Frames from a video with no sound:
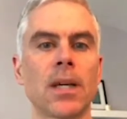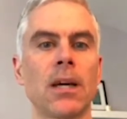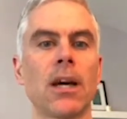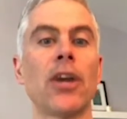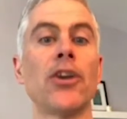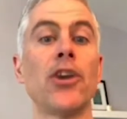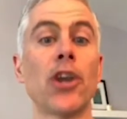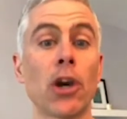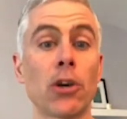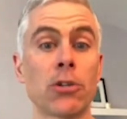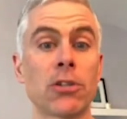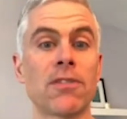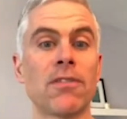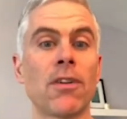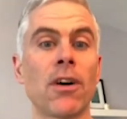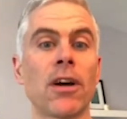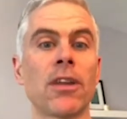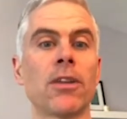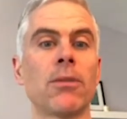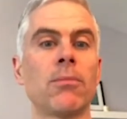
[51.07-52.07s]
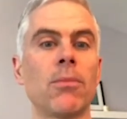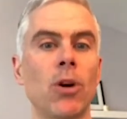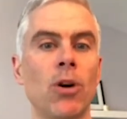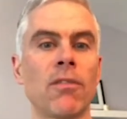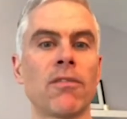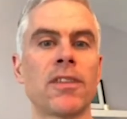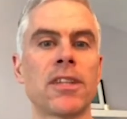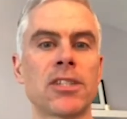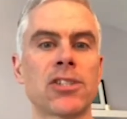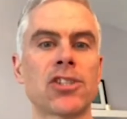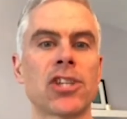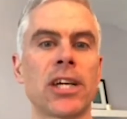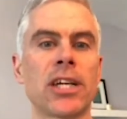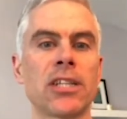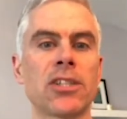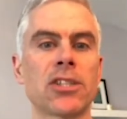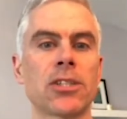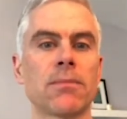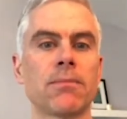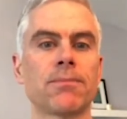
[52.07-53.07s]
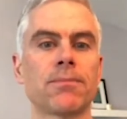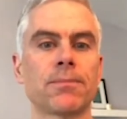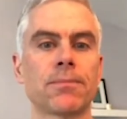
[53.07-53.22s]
and notify them of this change.